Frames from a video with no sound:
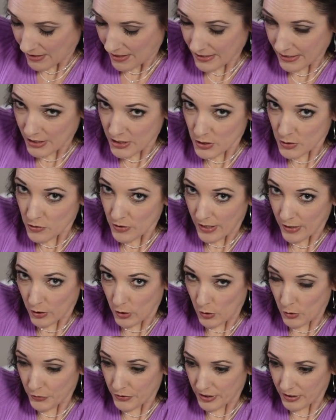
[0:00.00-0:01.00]
And I do try to
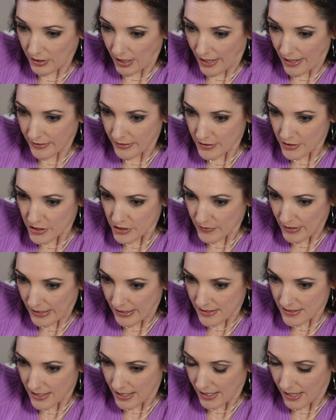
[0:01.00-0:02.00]
hold the iron as straight
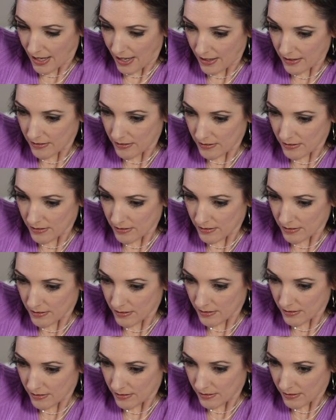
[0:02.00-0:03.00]
as I
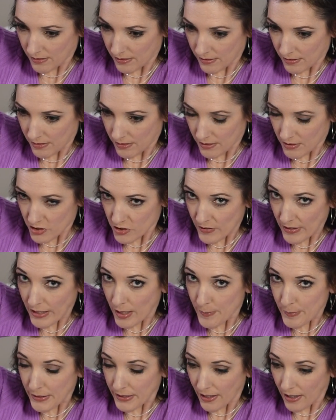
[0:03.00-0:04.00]
can. Straight
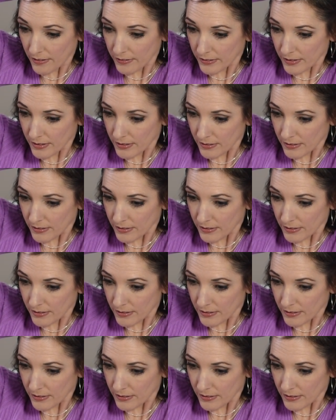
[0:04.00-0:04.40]
up and down.